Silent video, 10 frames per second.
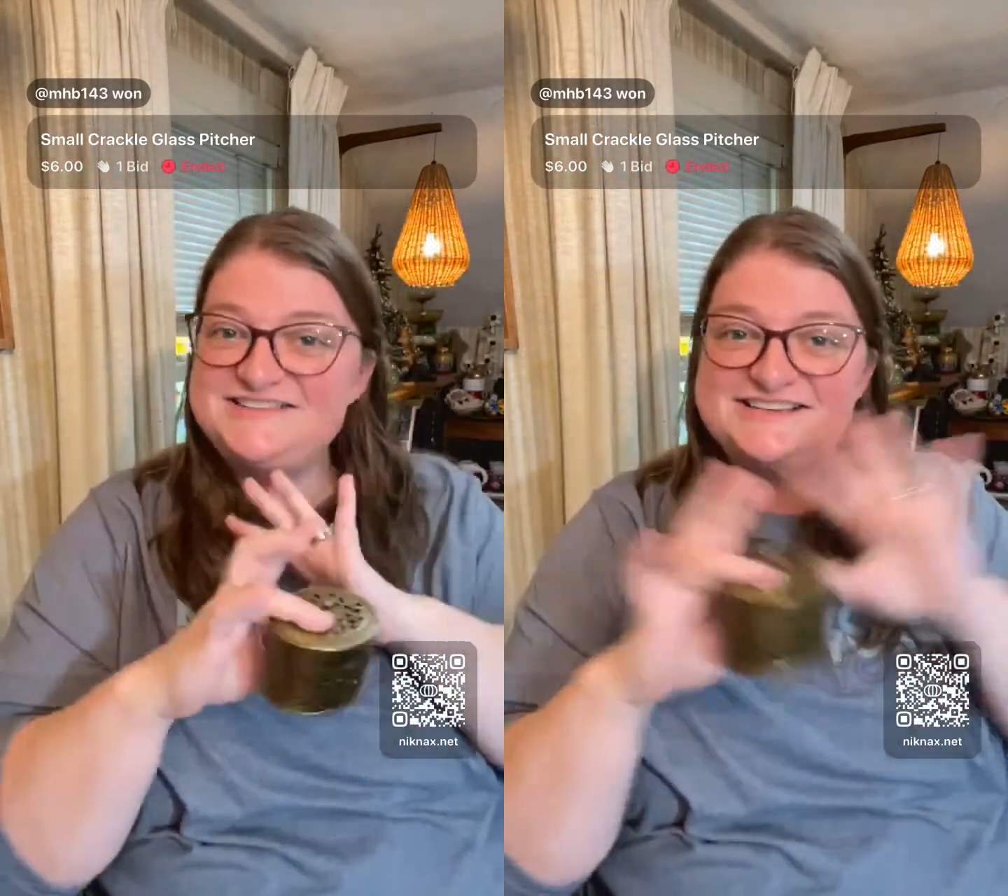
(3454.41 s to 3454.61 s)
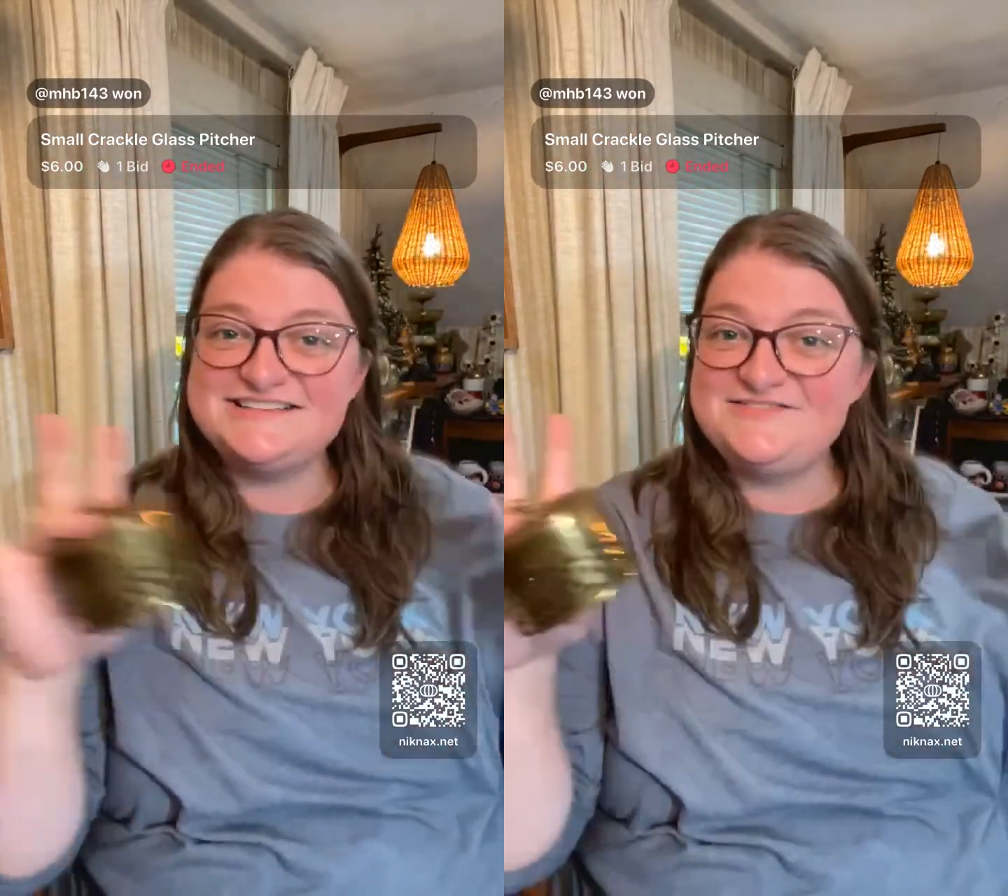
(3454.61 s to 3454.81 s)

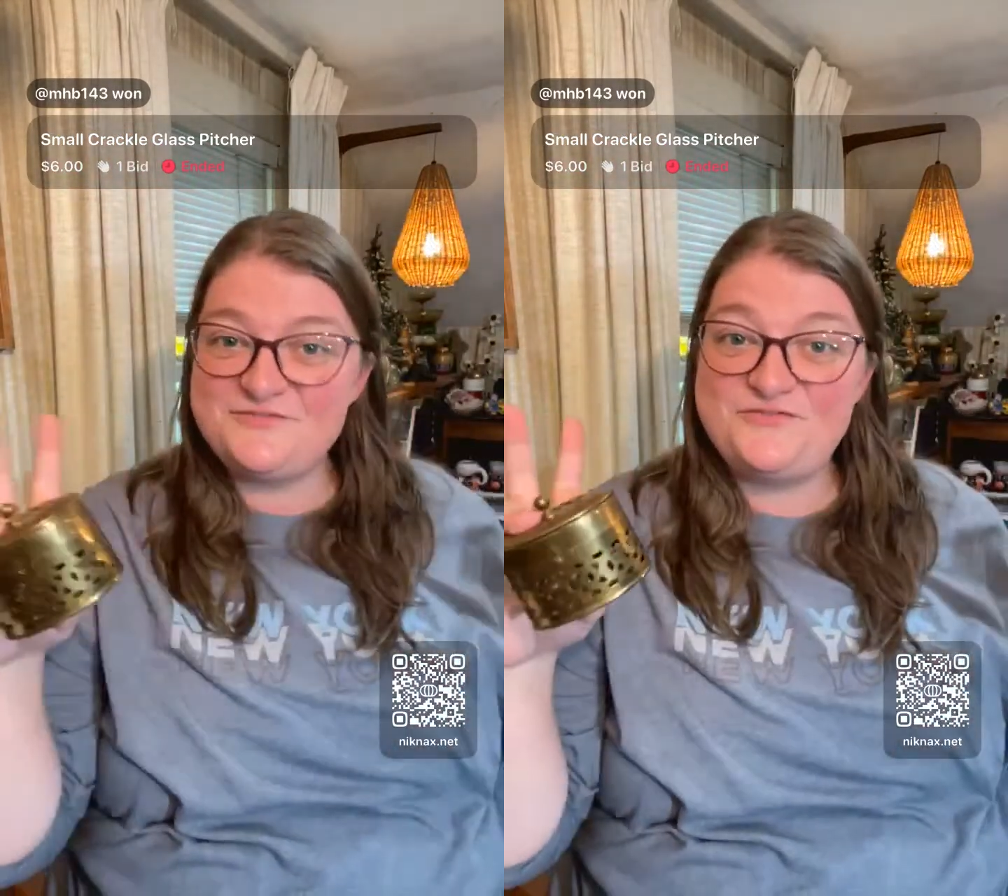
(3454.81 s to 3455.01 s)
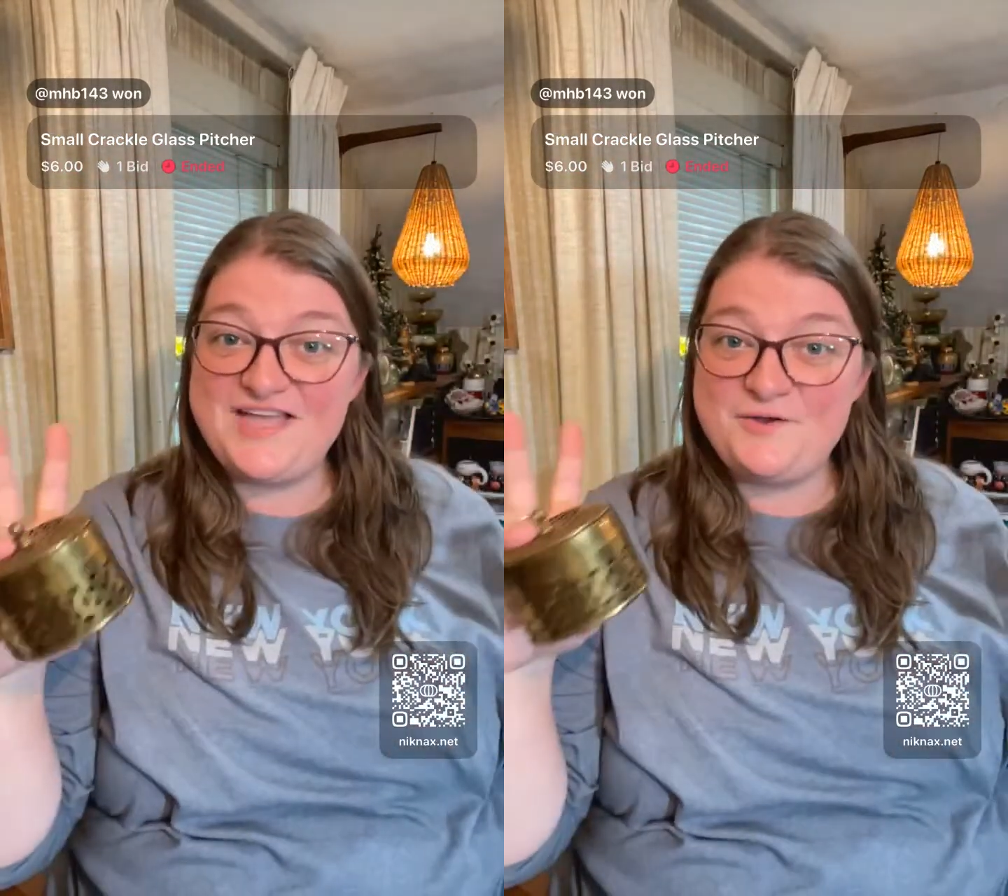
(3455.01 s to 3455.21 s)
doesn't
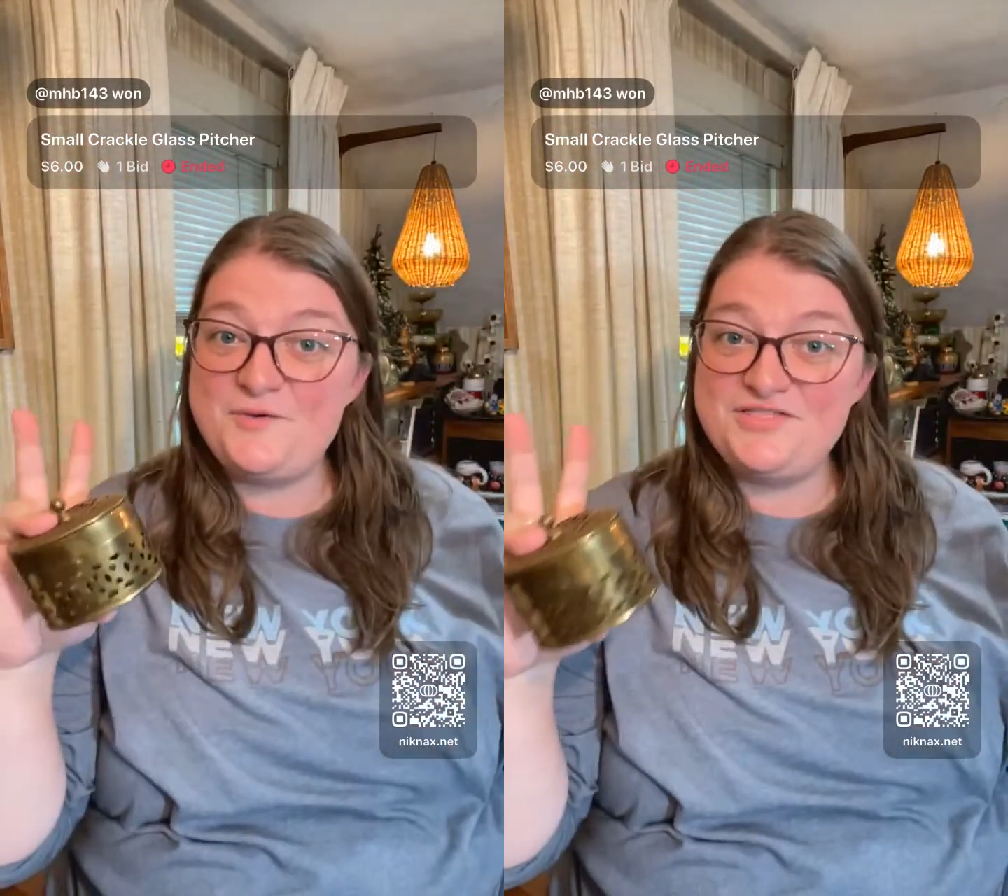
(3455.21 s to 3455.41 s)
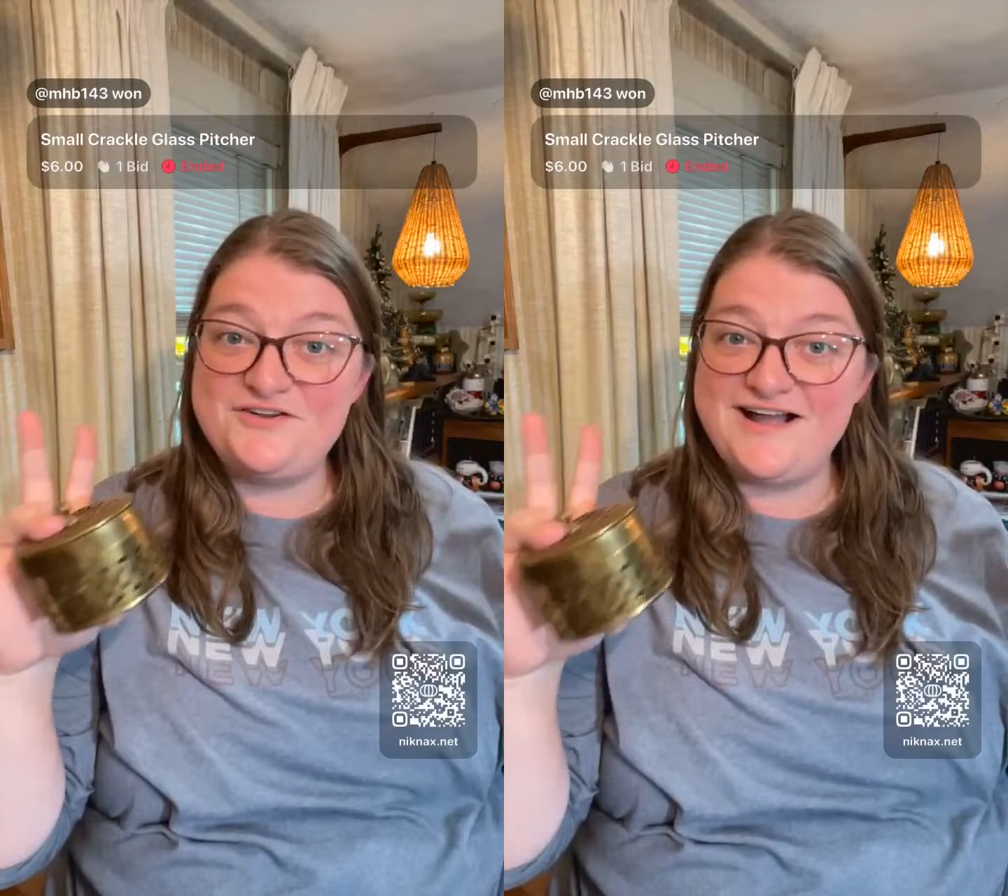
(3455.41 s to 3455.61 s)
fit
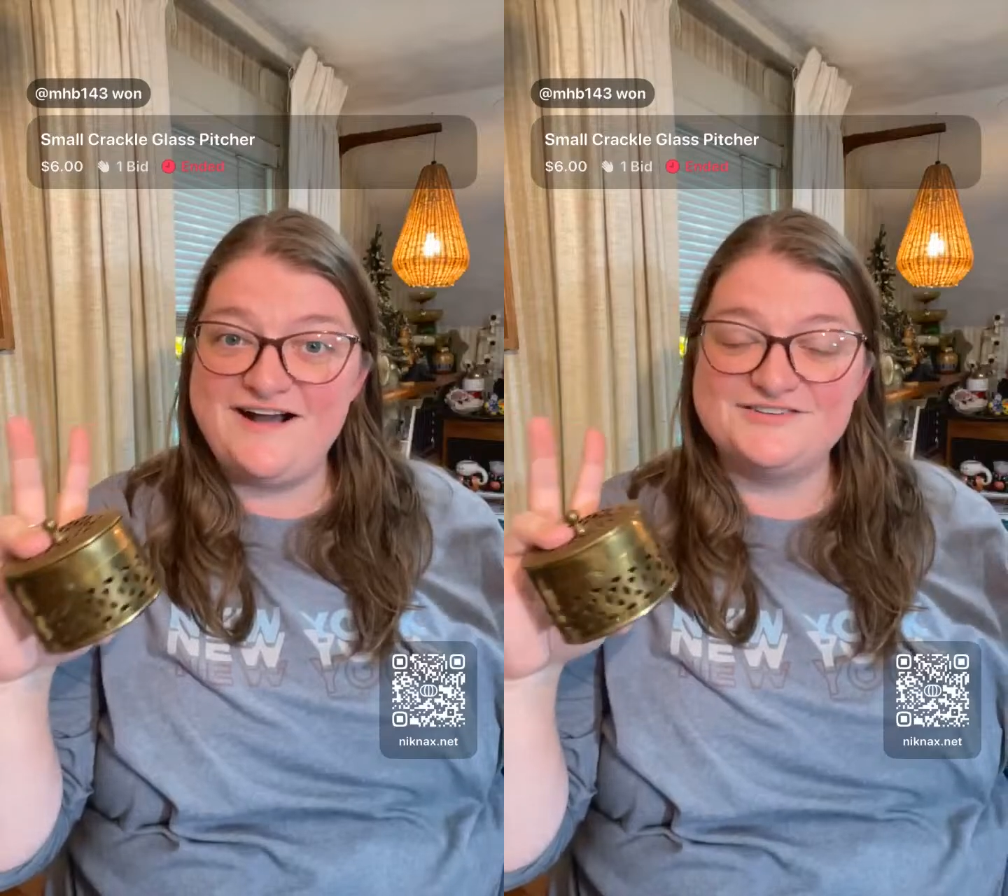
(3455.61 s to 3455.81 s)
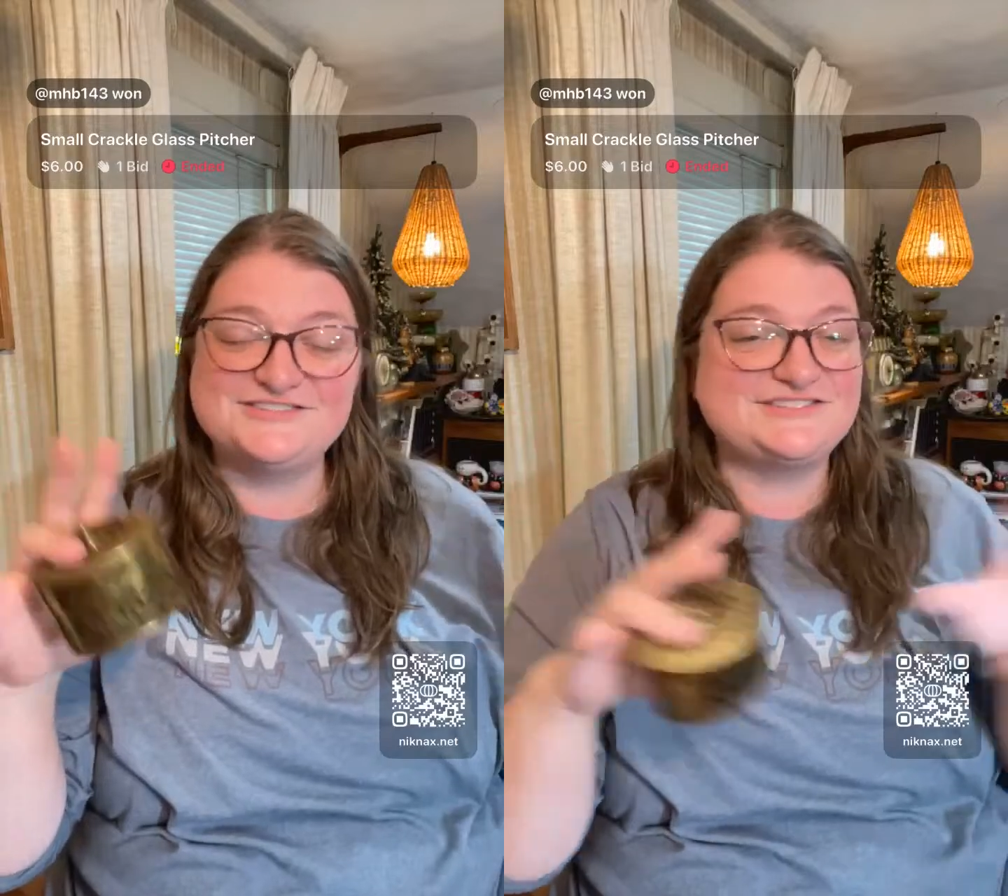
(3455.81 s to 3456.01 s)
with your house,